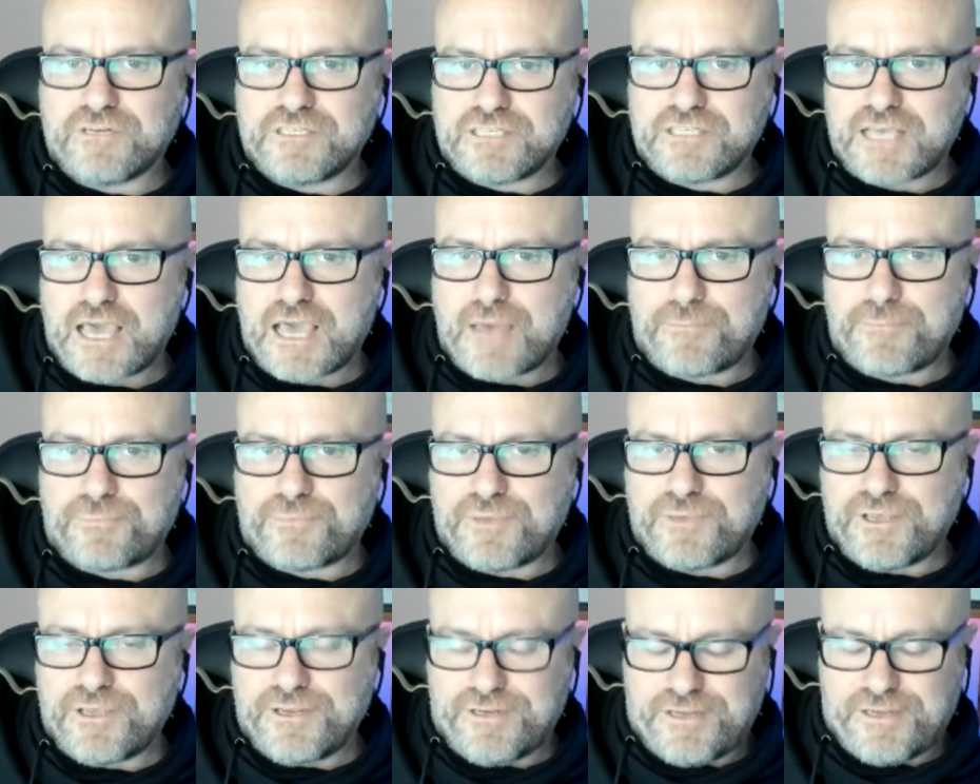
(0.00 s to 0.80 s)
tap
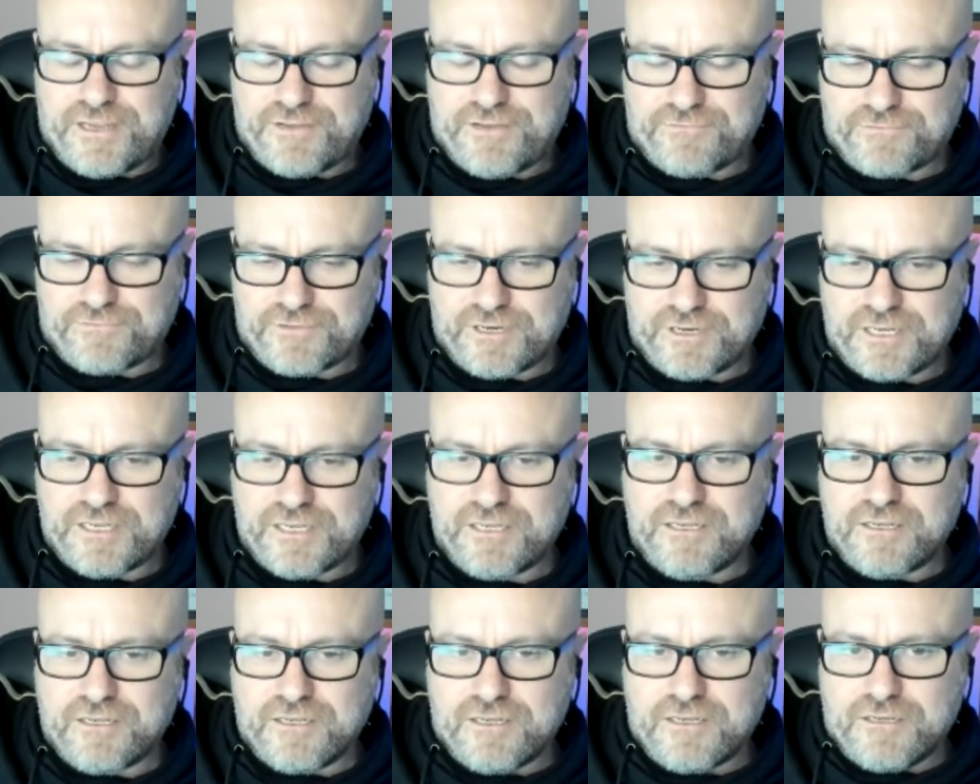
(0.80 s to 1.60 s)
in
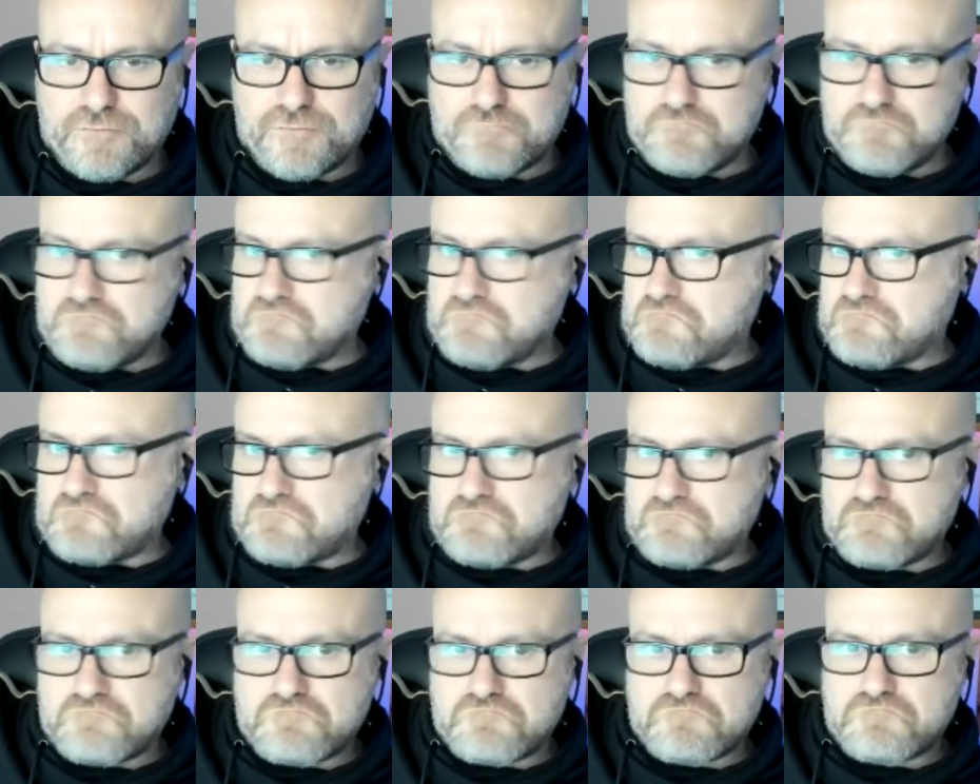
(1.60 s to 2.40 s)
every
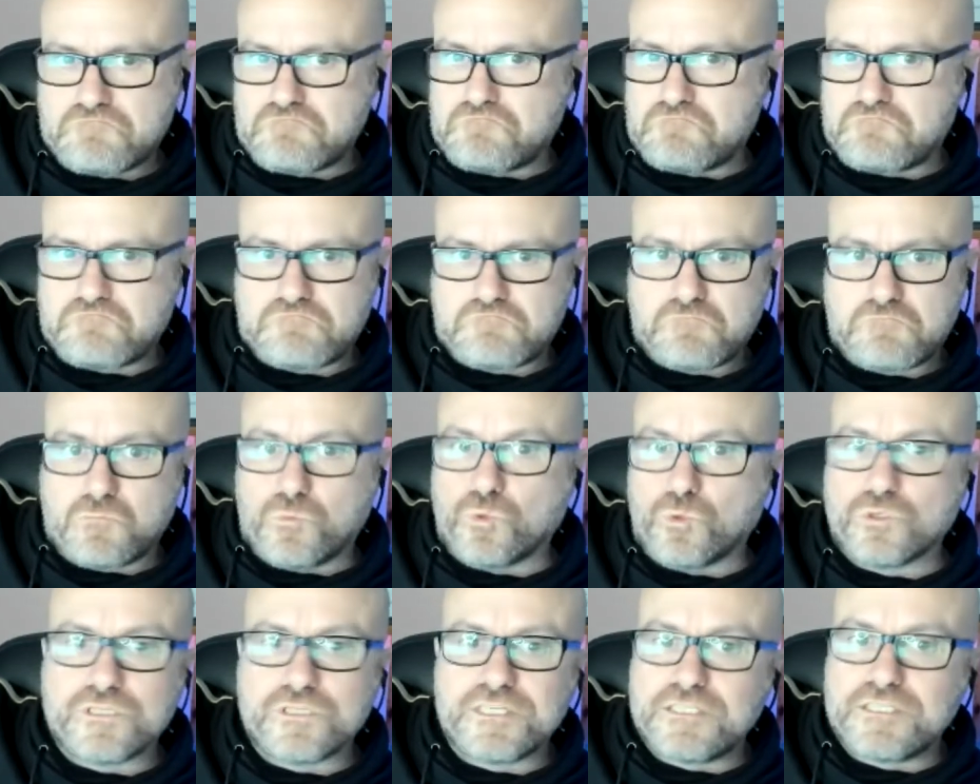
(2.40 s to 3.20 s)

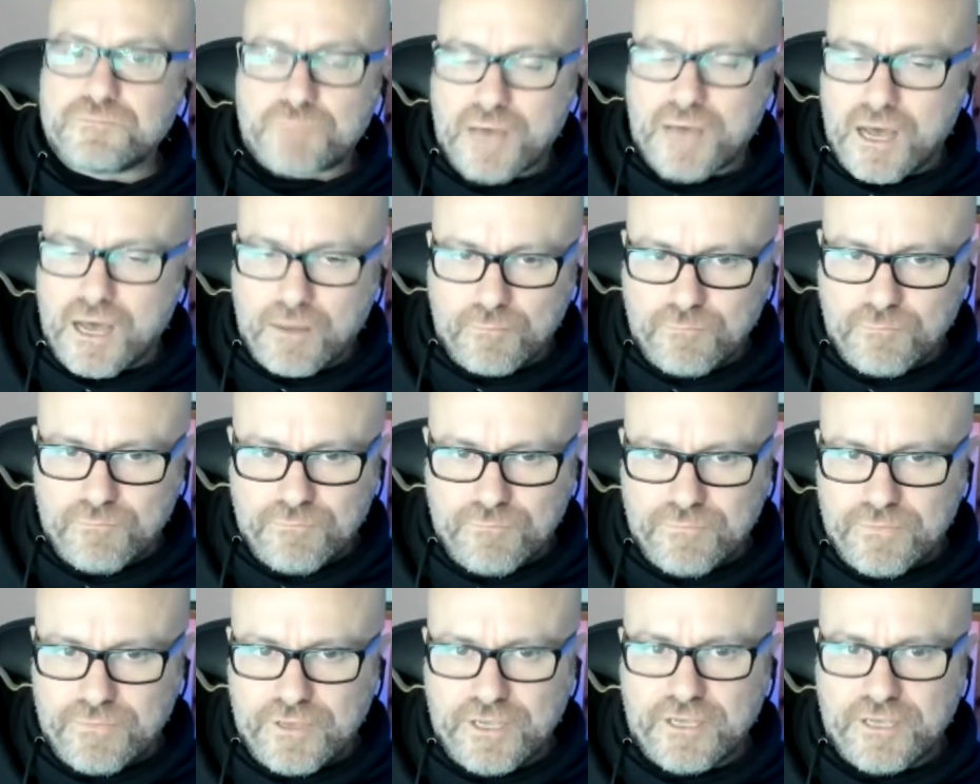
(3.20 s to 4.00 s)
Woolies pub
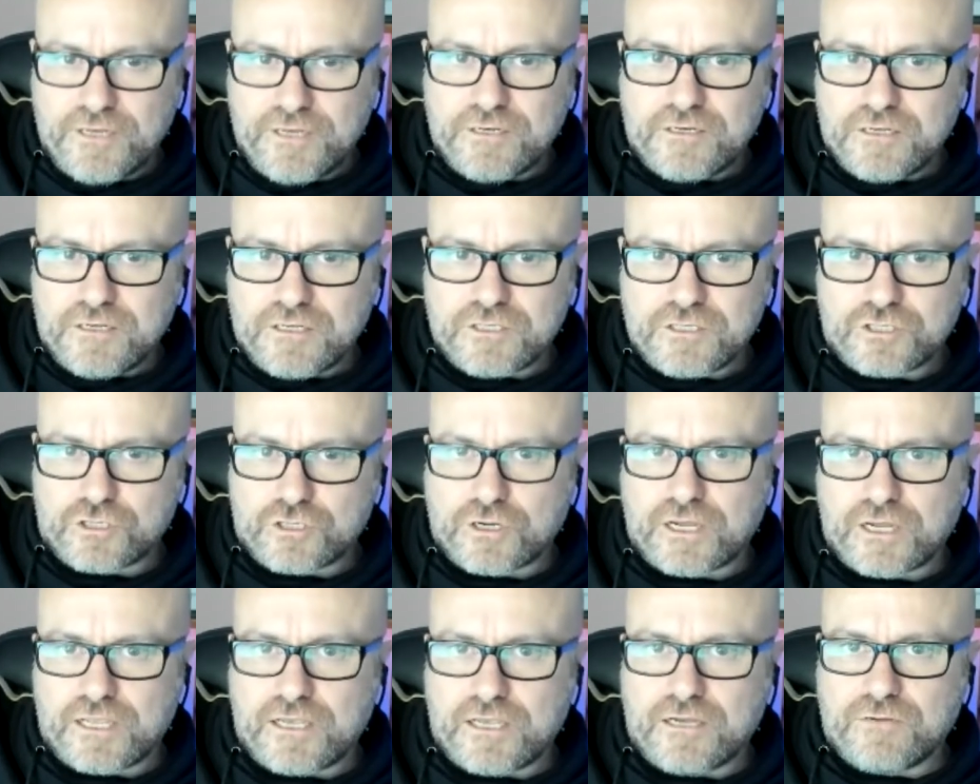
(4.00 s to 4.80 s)
in
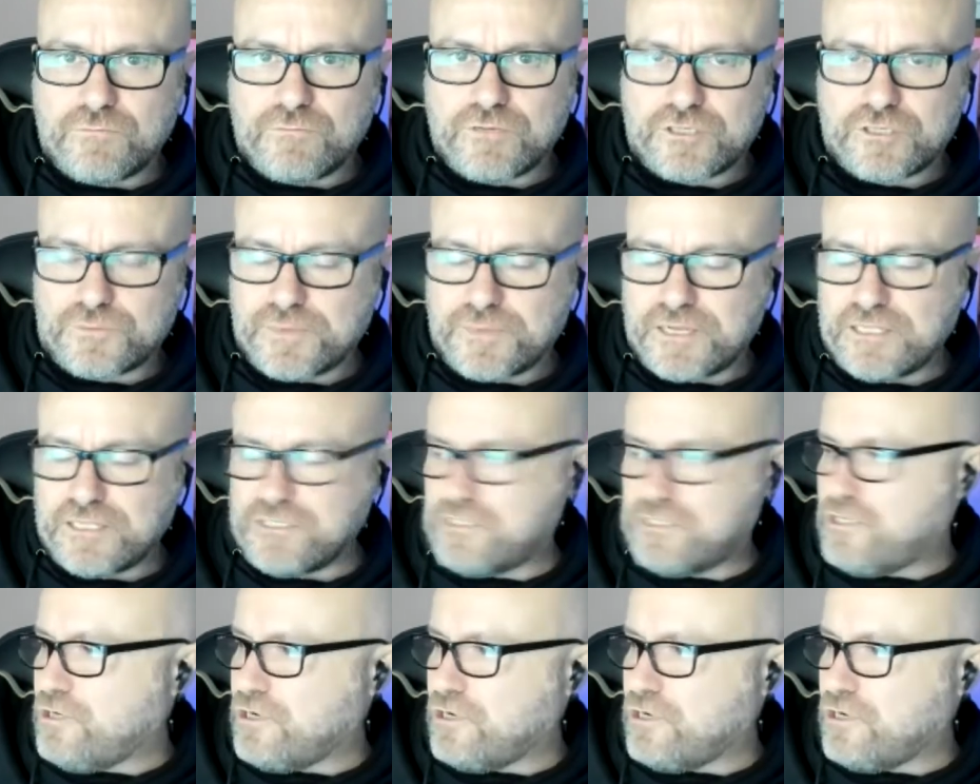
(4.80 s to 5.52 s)
Australia, which means you're